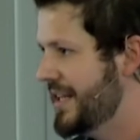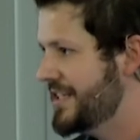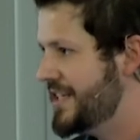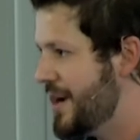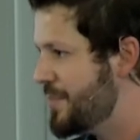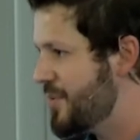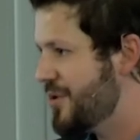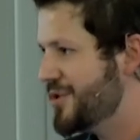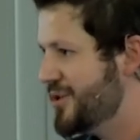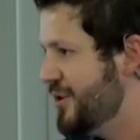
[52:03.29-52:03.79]

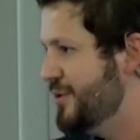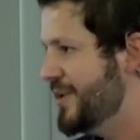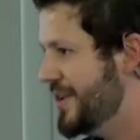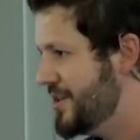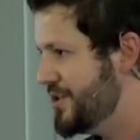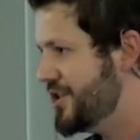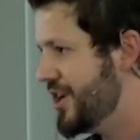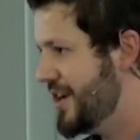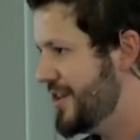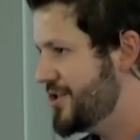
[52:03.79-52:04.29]
Chapter 2
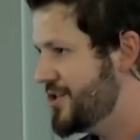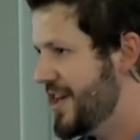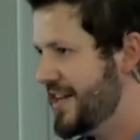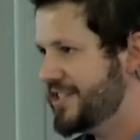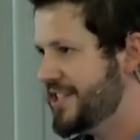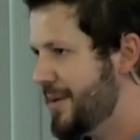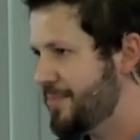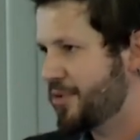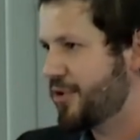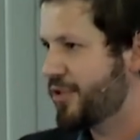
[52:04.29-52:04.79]
didn't change that.
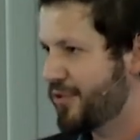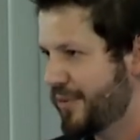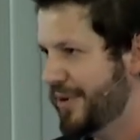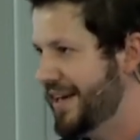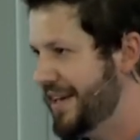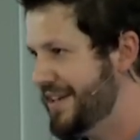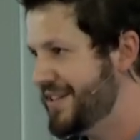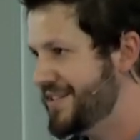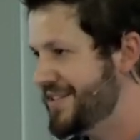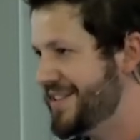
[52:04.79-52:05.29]
Chapter 3
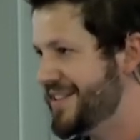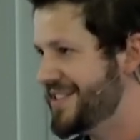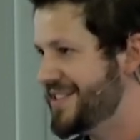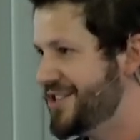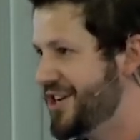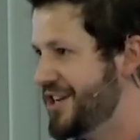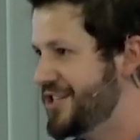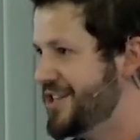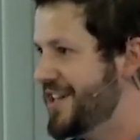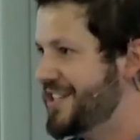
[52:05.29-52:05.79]
doesn't
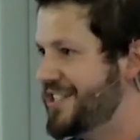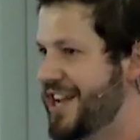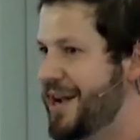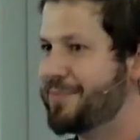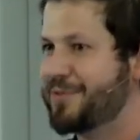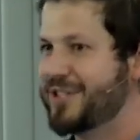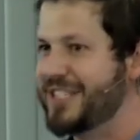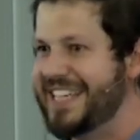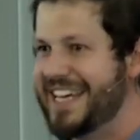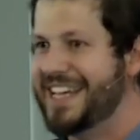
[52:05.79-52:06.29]
change that.
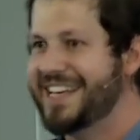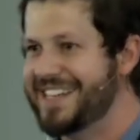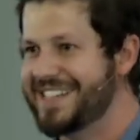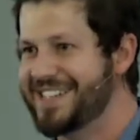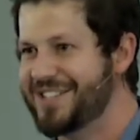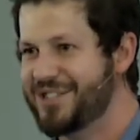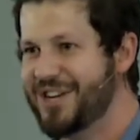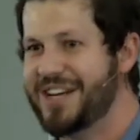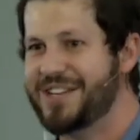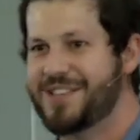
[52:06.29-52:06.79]
Chapter 10
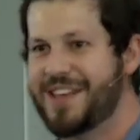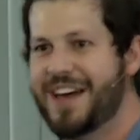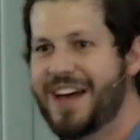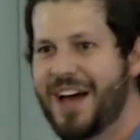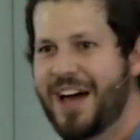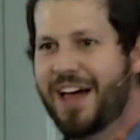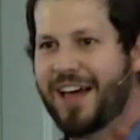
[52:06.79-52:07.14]
doesn't change that.